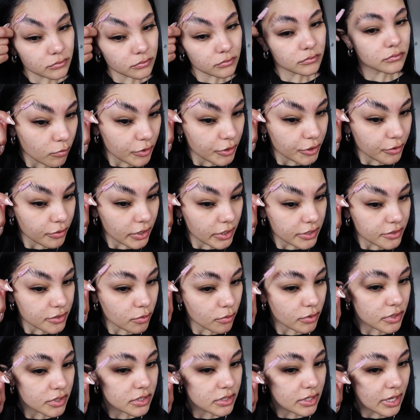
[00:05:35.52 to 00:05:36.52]
When you get
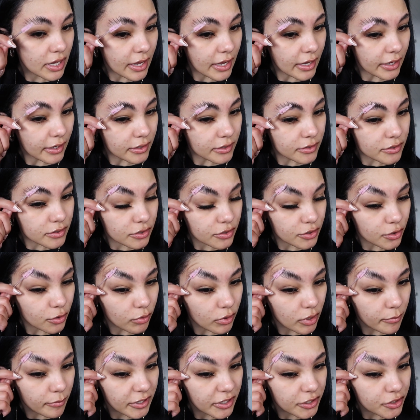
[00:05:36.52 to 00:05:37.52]
towards the end, you
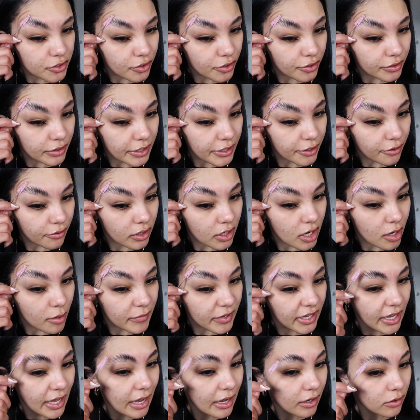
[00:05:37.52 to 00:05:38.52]
wanna make sure that you're
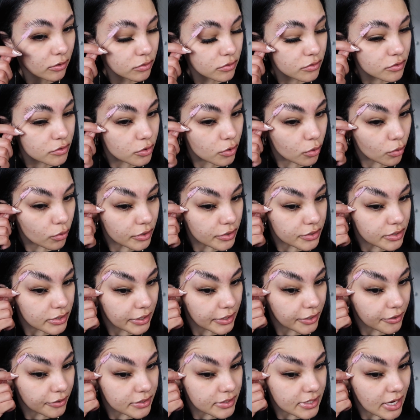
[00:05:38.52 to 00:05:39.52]
coming out towards
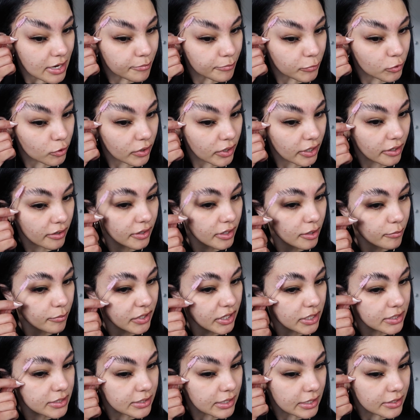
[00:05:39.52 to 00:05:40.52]
like your temple area
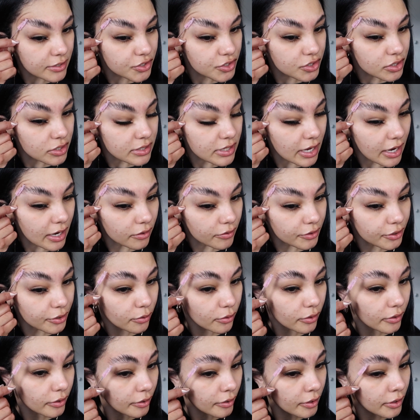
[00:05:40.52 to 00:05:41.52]
because that's just how
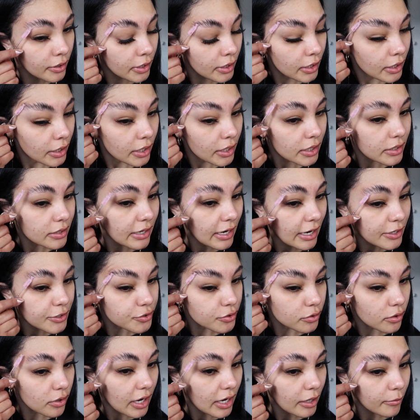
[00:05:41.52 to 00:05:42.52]
your
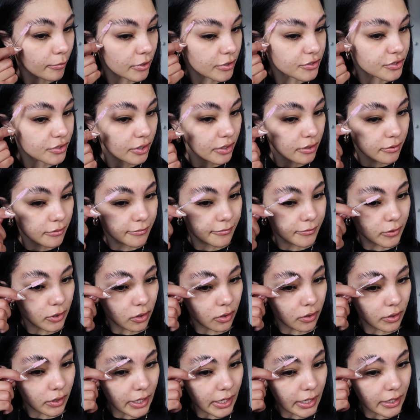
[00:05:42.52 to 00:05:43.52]
natural eyebrows are gonna
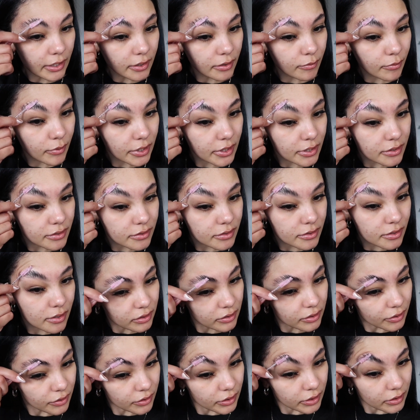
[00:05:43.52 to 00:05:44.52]
fall anyways.
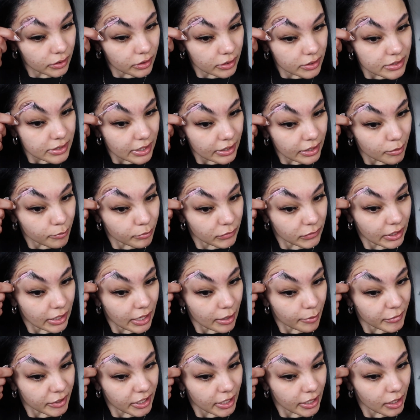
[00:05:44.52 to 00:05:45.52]
Literally looks like I'm
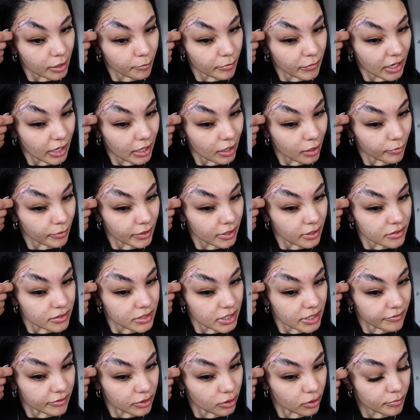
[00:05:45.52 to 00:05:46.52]
laminating my eyebrows
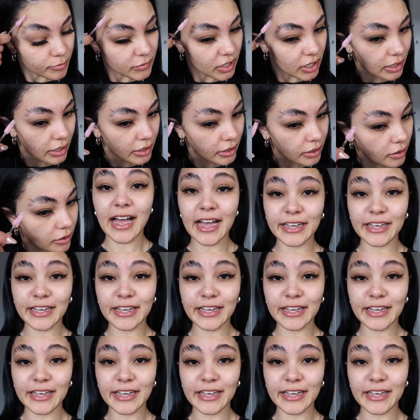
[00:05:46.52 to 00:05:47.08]
even though I'm not.